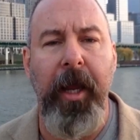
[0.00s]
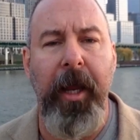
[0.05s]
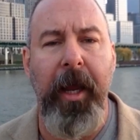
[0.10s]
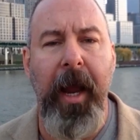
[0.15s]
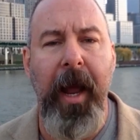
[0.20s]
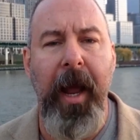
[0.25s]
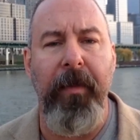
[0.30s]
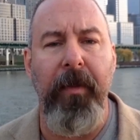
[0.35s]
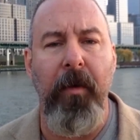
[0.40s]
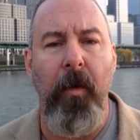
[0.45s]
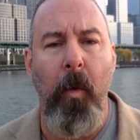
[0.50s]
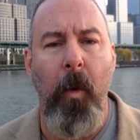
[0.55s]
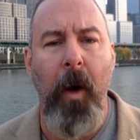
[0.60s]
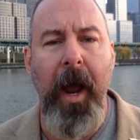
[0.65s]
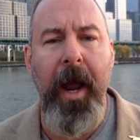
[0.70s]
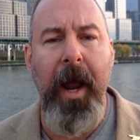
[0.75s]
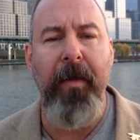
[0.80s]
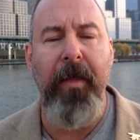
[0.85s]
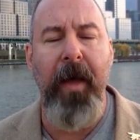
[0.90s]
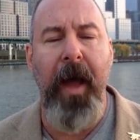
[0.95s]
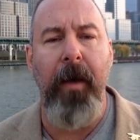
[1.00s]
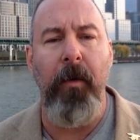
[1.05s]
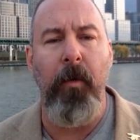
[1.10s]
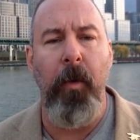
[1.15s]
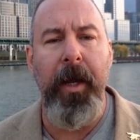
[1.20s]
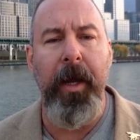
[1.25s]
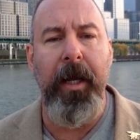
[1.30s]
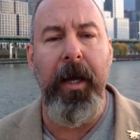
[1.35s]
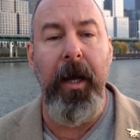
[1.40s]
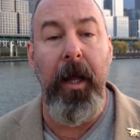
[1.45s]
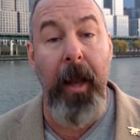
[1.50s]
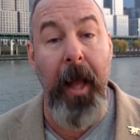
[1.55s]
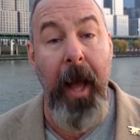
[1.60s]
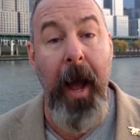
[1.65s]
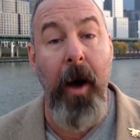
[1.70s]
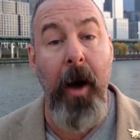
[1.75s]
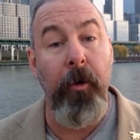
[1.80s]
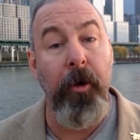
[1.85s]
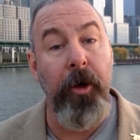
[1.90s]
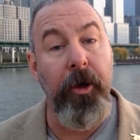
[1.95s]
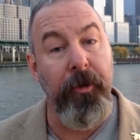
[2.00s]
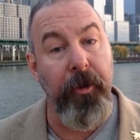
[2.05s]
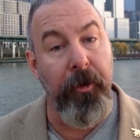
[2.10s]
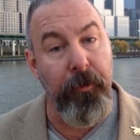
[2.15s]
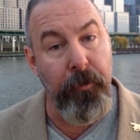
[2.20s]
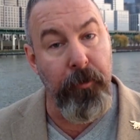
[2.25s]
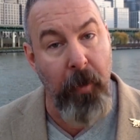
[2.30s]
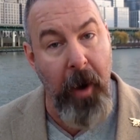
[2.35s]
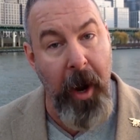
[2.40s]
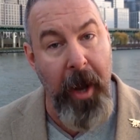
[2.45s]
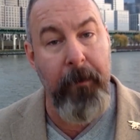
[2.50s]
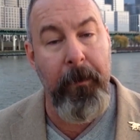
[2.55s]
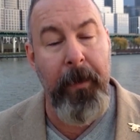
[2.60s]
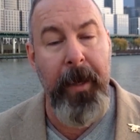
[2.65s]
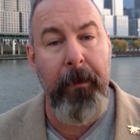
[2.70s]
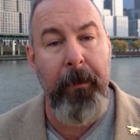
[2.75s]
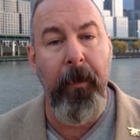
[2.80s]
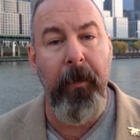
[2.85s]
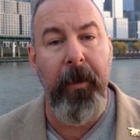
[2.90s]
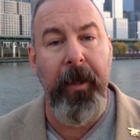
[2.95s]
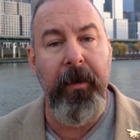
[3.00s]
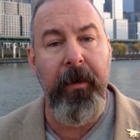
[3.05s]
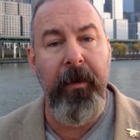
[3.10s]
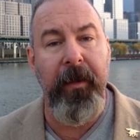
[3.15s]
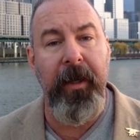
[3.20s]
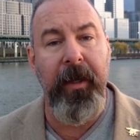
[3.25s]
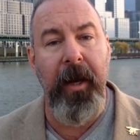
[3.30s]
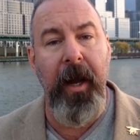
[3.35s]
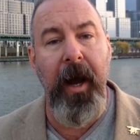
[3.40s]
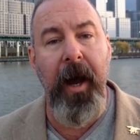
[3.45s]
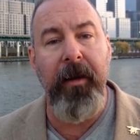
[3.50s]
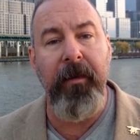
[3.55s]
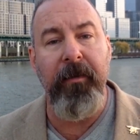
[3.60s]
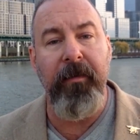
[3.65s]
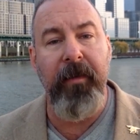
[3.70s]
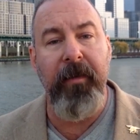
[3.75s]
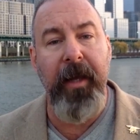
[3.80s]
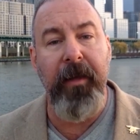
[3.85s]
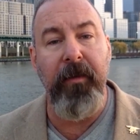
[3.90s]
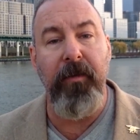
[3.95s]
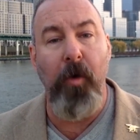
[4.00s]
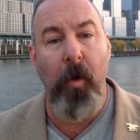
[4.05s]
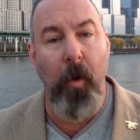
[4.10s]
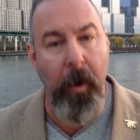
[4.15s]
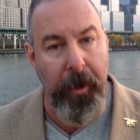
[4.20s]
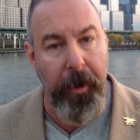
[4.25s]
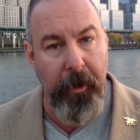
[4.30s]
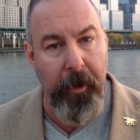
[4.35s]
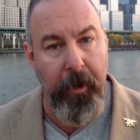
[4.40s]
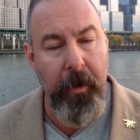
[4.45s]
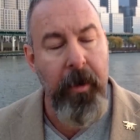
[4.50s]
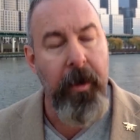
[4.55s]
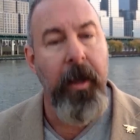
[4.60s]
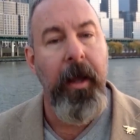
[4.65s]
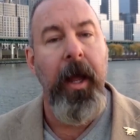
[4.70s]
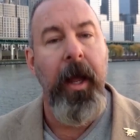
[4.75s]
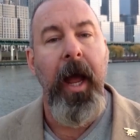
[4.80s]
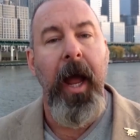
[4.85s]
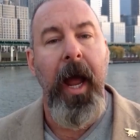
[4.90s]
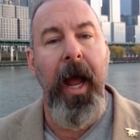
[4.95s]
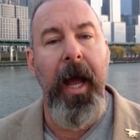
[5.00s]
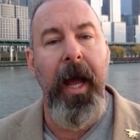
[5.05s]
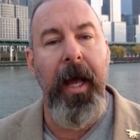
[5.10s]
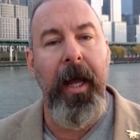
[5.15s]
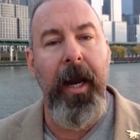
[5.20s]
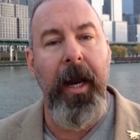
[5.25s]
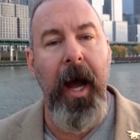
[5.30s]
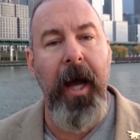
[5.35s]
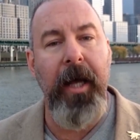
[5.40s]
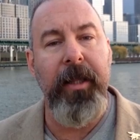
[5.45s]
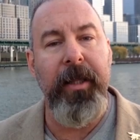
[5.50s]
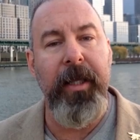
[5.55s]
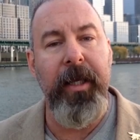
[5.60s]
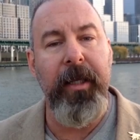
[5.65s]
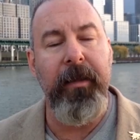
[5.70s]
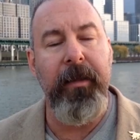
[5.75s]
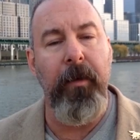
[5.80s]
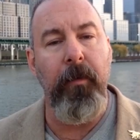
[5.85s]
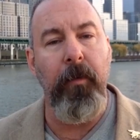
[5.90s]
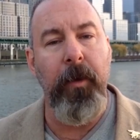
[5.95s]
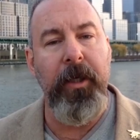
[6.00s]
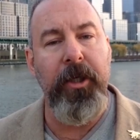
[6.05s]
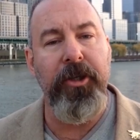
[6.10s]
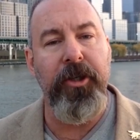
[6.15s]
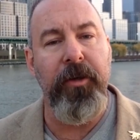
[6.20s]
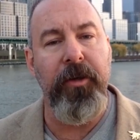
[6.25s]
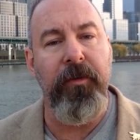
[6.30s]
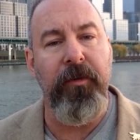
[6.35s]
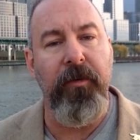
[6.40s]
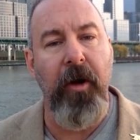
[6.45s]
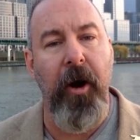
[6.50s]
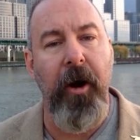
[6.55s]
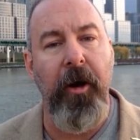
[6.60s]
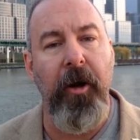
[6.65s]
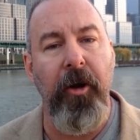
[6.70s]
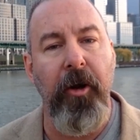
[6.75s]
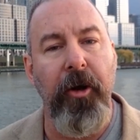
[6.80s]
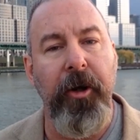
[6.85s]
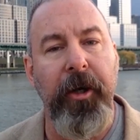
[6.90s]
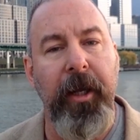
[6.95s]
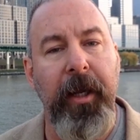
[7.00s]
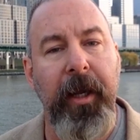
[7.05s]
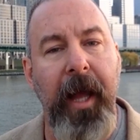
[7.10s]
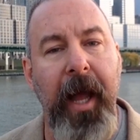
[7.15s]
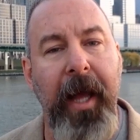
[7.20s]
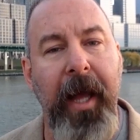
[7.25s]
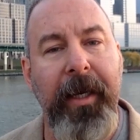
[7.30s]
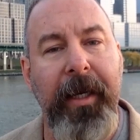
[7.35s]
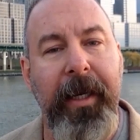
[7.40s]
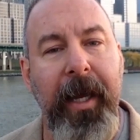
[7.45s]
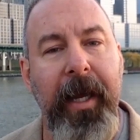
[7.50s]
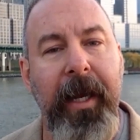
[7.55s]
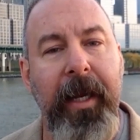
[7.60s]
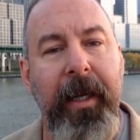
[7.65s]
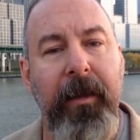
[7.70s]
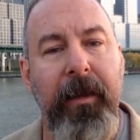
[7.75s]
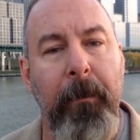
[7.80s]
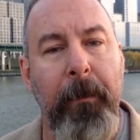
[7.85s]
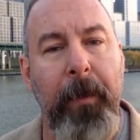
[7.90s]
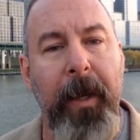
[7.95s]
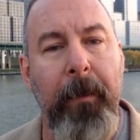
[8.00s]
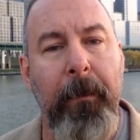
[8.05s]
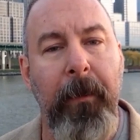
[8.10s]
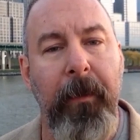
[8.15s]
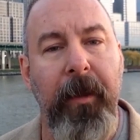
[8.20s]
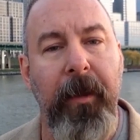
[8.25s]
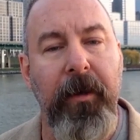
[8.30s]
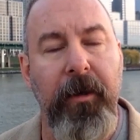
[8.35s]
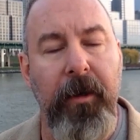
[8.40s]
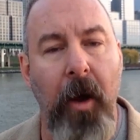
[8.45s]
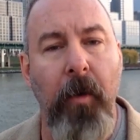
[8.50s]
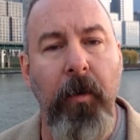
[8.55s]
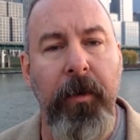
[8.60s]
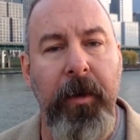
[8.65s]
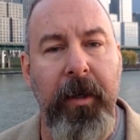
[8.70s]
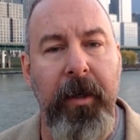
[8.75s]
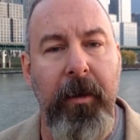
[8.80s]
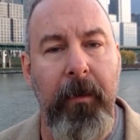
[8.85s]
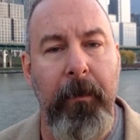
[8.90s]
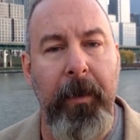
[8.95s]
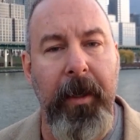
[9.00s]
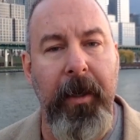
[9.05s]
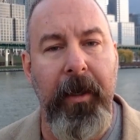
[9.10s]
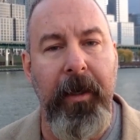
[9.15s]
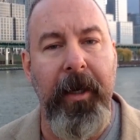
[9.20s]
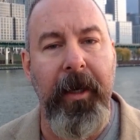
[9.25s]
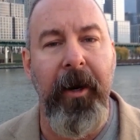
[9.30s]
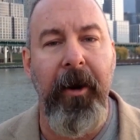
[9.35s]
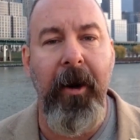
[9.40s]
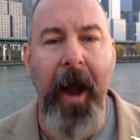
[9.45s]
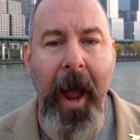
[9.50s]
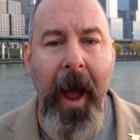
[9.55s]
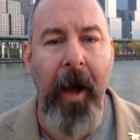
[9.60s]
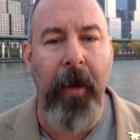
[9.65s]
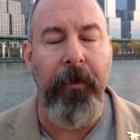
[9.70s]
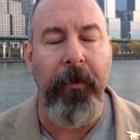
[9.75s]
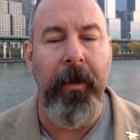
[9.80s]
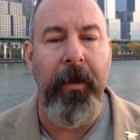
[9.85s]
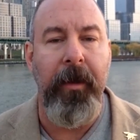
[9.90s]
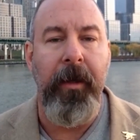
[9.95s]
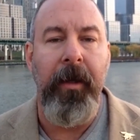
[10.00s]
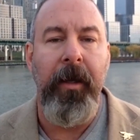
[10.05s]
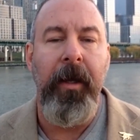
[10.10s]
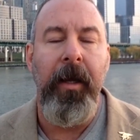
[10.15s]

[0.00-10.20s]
looking at the way that we allow the right people into the United States quicker, and I think that we should start looking at getting the people that don't need to be in here out.